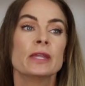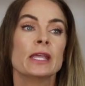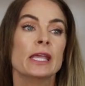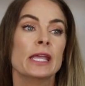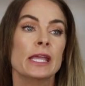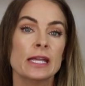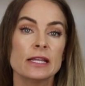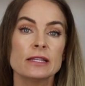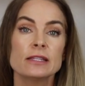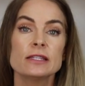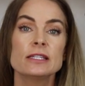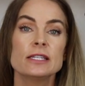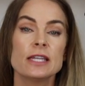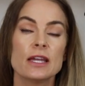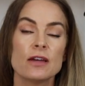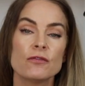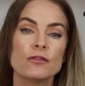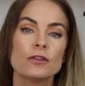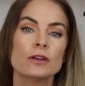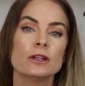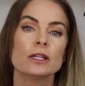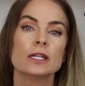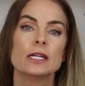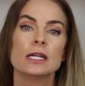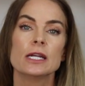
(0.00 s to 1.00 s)
It's
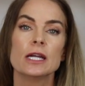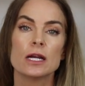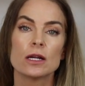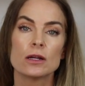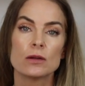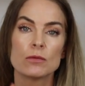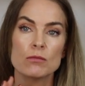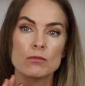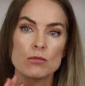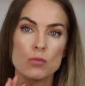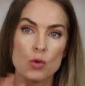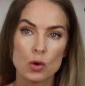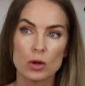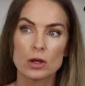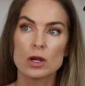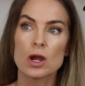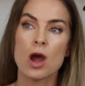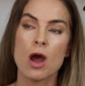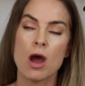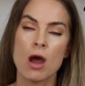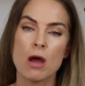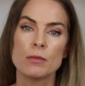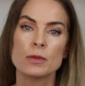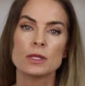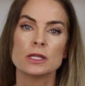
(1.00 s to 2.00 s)
definitely more
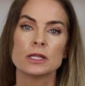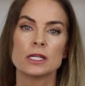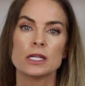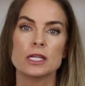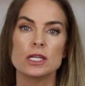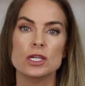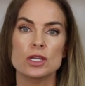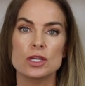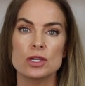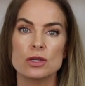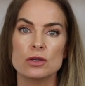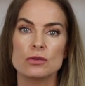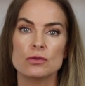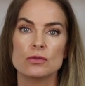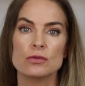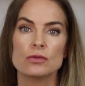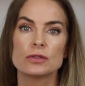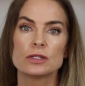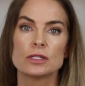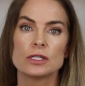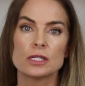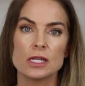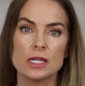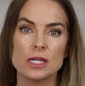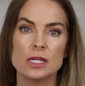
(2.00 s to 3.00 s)
commonly
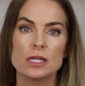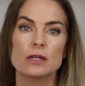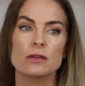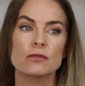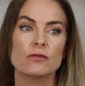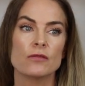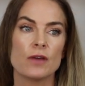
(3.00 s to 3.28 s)
used in